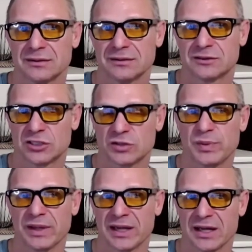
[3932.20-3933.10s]
just
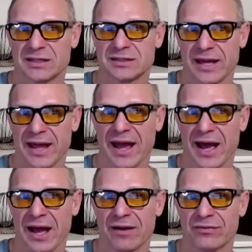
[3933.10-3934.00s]
because they
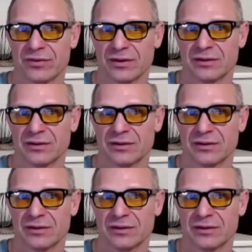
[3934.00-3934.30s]
have